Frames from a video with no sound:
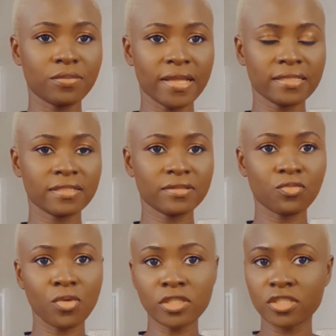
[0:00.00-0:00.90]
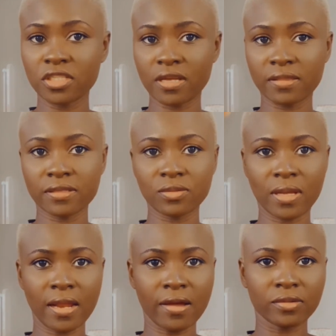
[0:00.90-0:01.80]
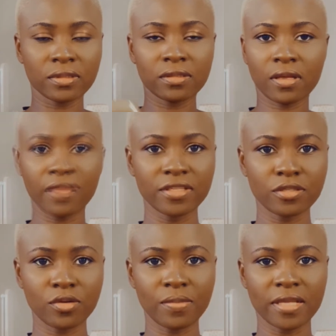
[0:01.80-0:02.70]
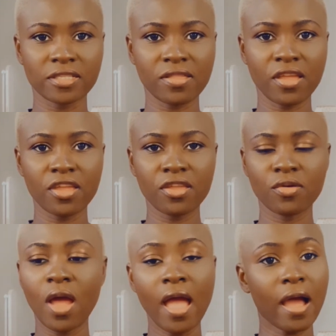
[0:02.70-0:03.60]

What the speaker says: you might want to check this one out. Okay, so much, thank you.